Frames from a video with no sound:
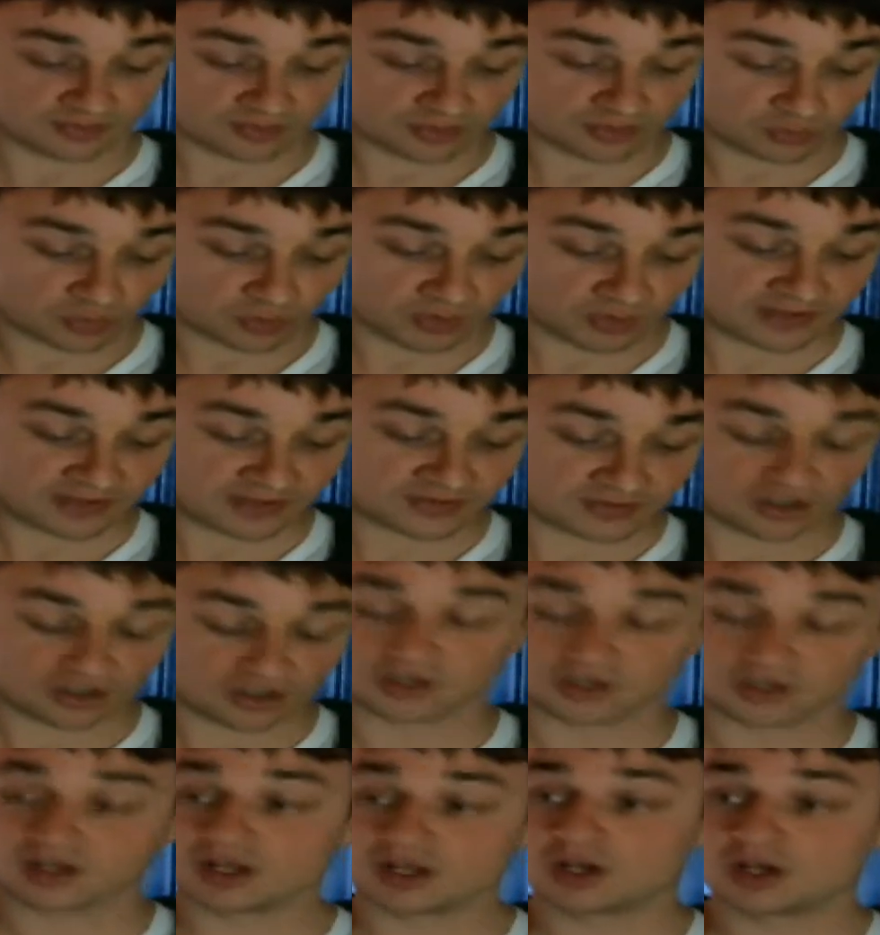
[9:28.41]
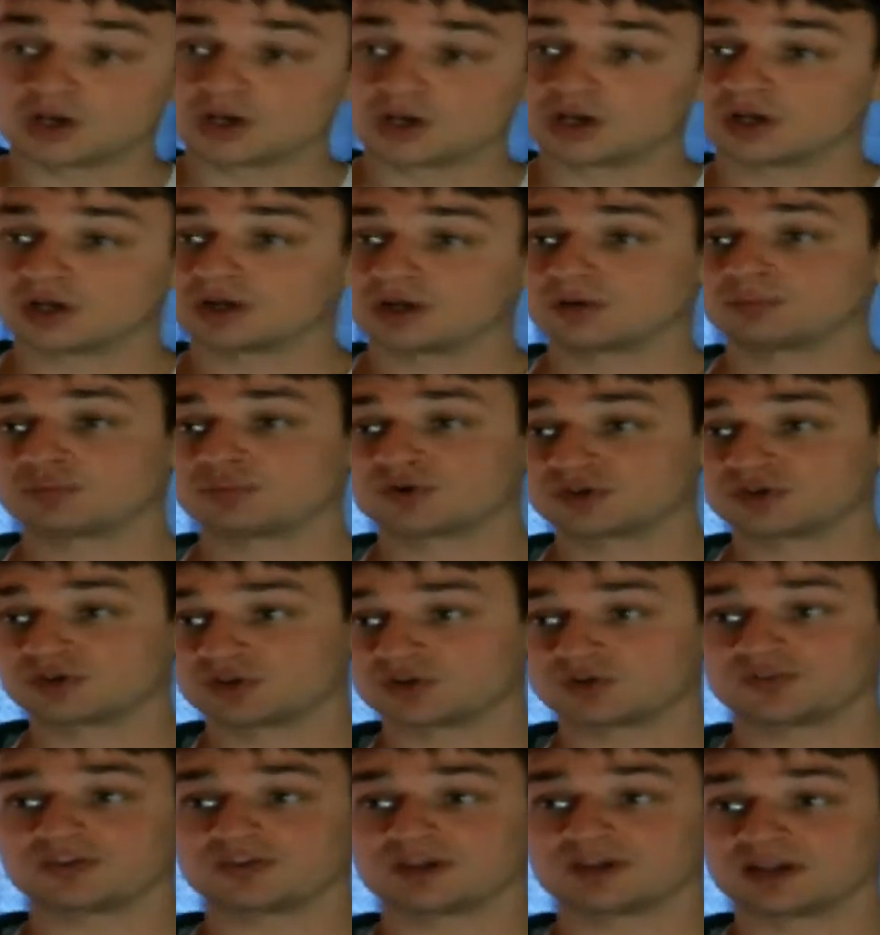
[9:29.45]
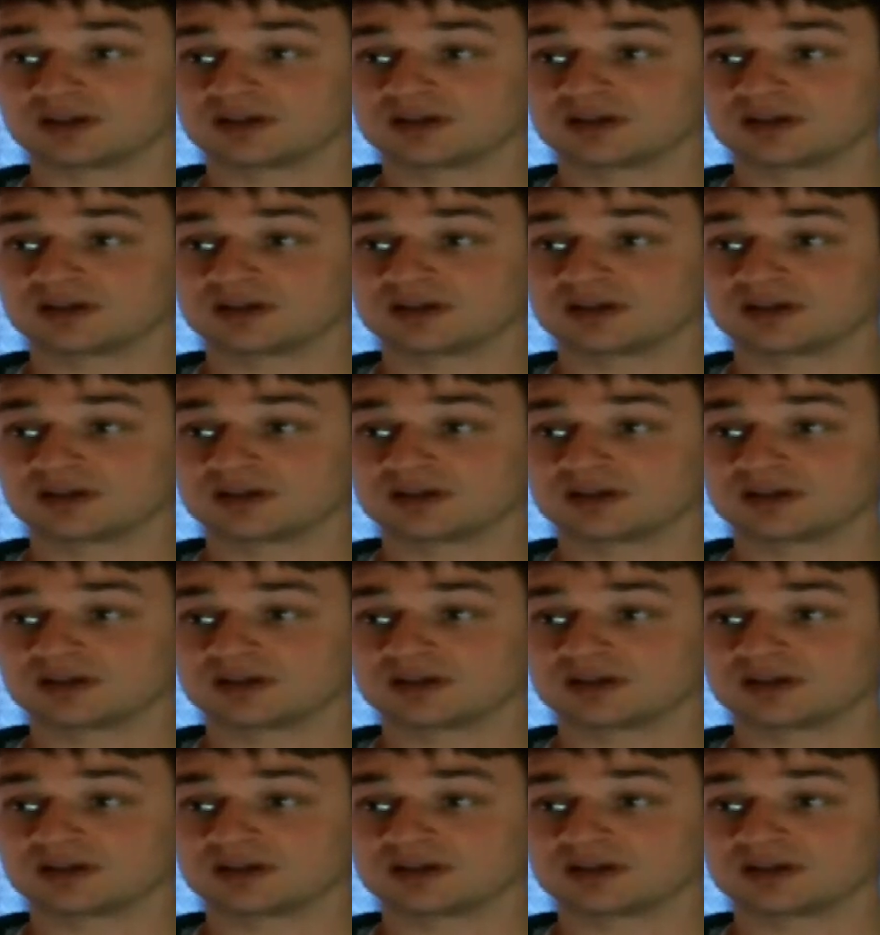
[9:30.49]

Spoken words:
where they start producing